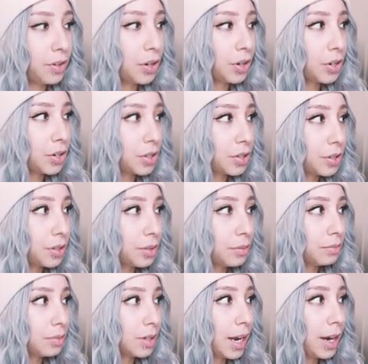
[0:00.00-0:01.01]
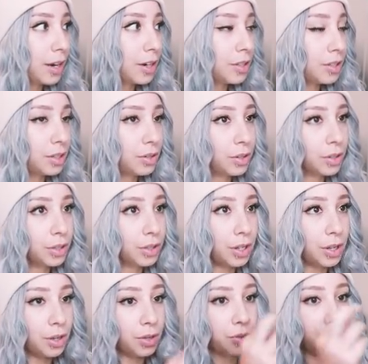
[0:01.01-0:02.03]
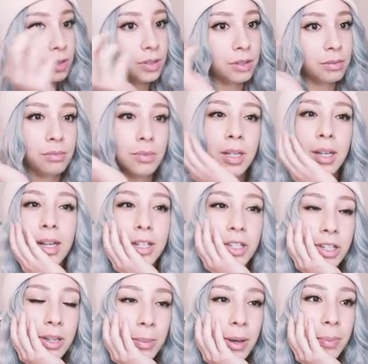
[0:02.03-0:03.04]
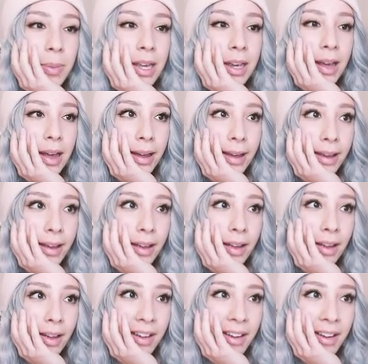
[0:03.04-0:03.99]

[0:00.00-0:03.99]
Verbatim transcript: for her hairs and her clothes. It actually, it might be a guy.